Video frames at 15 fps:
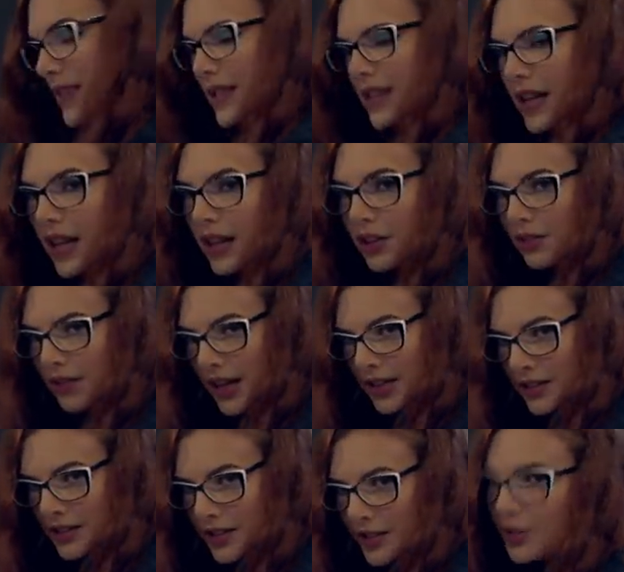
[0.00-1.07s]
slither
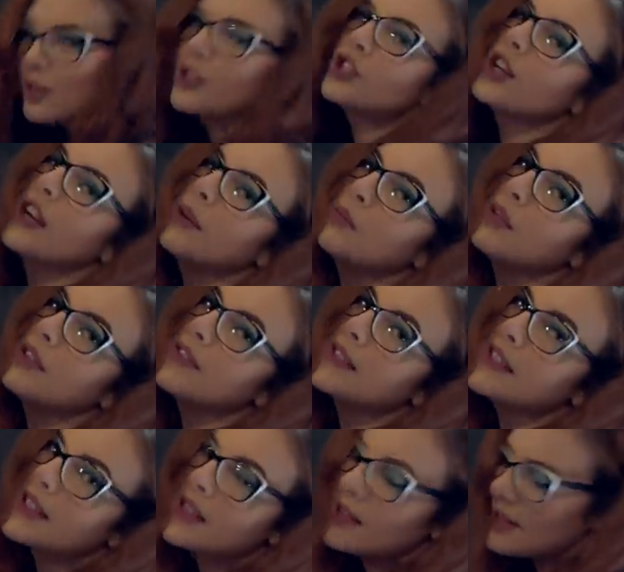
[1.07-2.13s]
into your chamber of
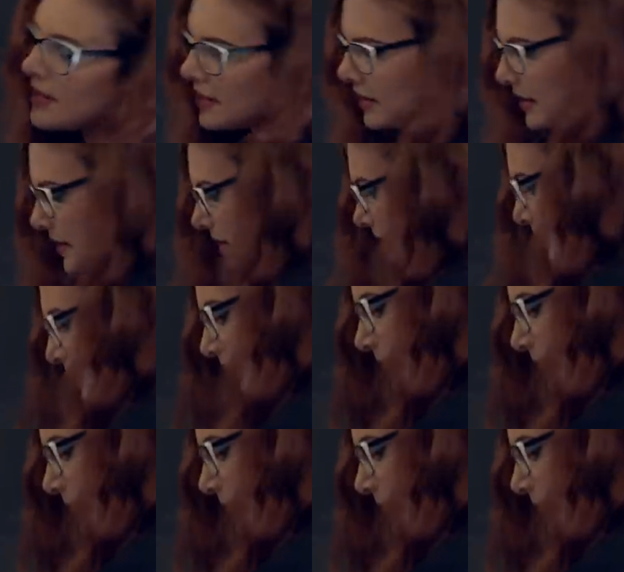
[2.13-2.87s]
secrets?